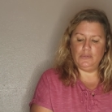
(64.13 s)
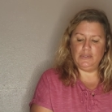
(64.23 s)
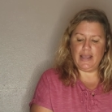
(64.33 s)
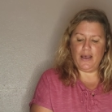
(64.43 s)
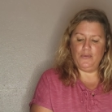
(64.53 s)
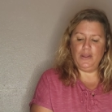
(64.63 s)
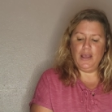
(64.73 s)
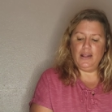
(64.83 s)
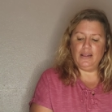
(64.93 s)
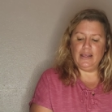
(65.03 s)
down,
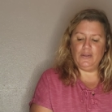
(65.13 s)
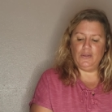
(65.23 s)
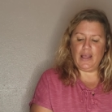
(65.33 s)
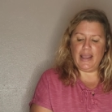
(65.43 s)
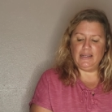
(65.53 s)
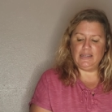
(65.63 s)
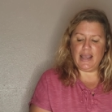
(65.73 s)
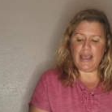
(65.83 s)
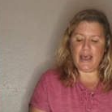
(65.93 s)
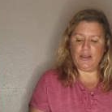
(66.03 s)
little line
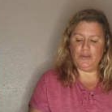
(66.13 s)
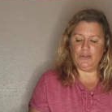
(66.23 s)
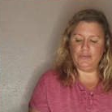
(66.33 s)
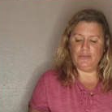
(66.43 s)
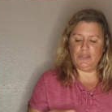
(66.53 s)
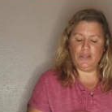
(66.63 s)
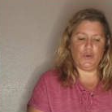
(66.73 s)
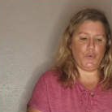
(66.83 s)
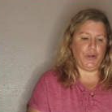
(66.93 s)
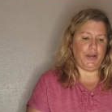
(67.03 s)
diagonal to the
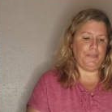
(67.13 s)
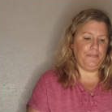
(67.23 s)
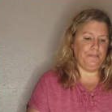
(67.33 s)
corner.